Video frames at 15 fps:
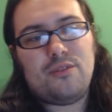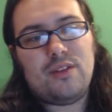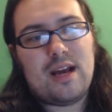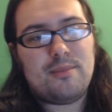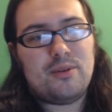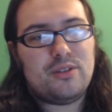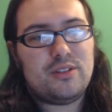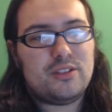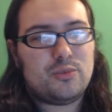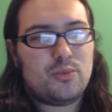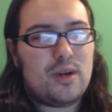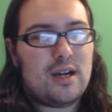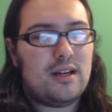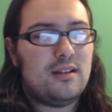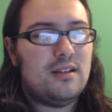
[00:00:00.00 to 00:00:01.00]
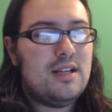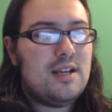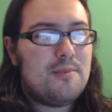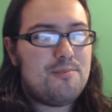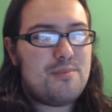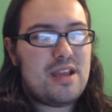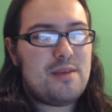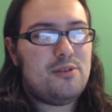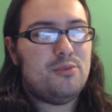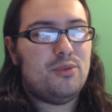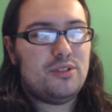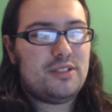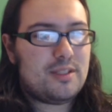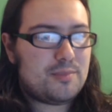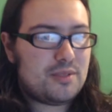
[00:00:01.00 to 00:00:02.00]
if Labo does well, maybe
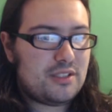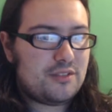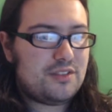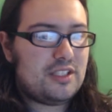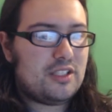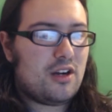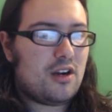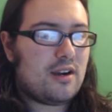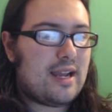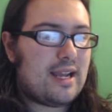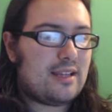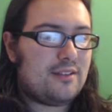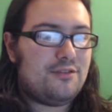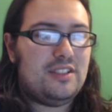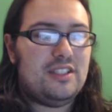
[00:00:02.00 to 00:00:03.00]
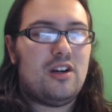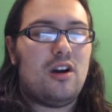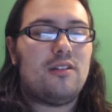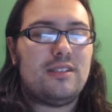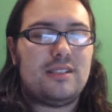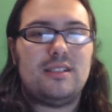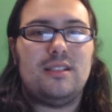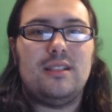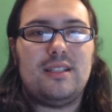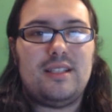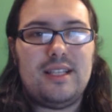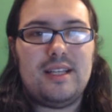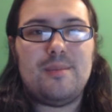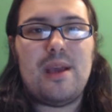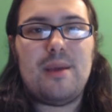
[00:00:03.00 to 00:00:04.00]
we'll dip into VR. Heck, if VR is still a
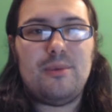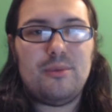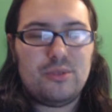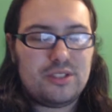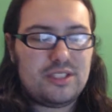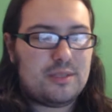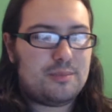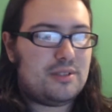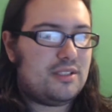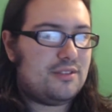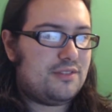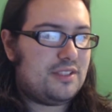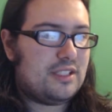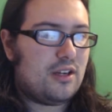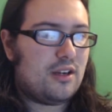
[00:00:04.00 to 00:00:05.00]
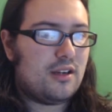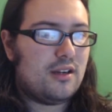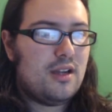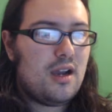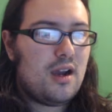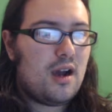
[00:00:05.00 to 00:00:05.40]
thing, maybe we'll dip into VR.